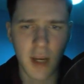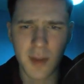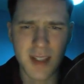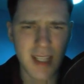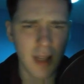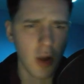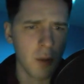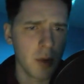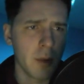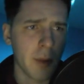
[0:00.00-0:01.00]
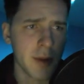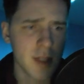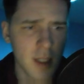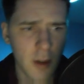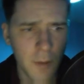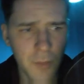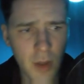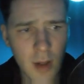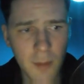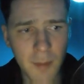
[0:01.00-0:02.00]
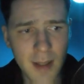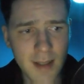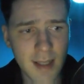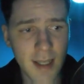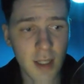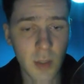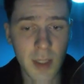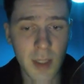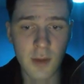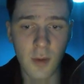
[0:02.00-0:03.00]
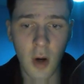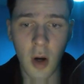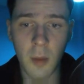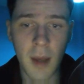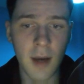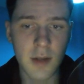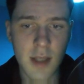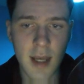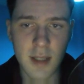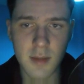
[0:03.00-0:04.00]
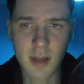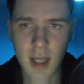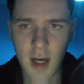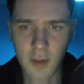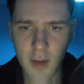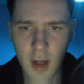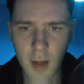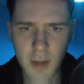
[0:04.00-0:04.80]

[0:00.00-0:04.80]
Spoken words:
Now, we see a lot of bullet points here, mainly taking tweets from LCX himself.